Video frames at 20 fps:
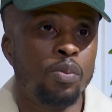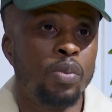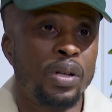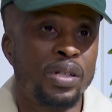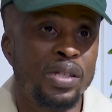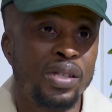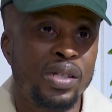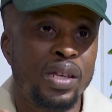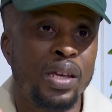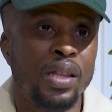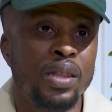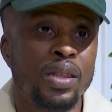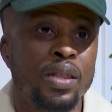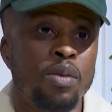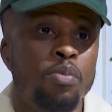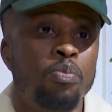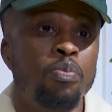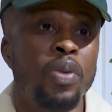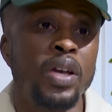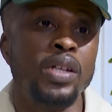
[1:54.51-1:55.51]
But seeing the
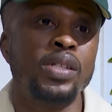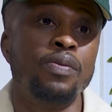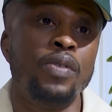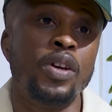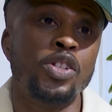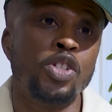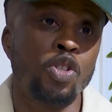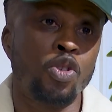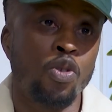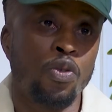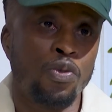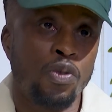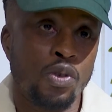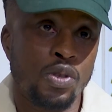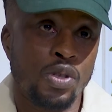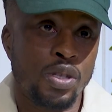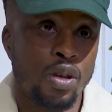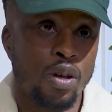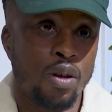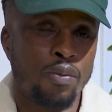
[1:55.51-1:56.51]
best version of
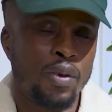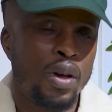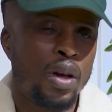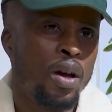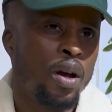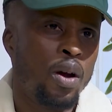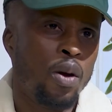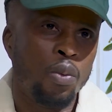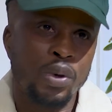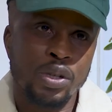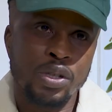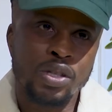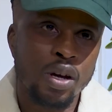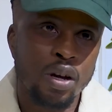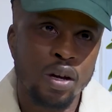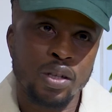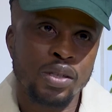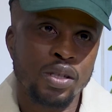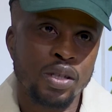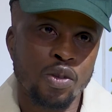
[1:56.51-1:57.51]
yourself, we
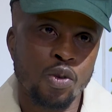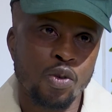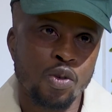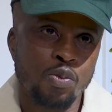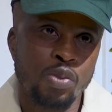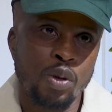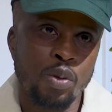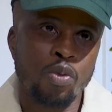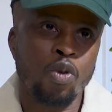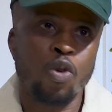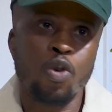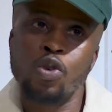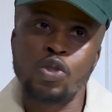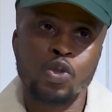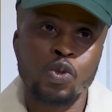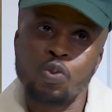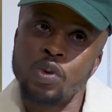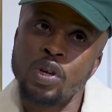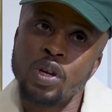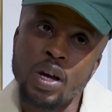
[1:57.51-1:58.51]
target to those people
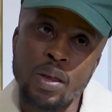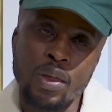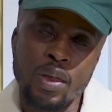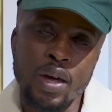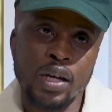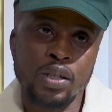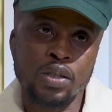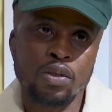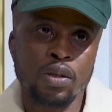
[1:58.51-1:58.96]
because we are that,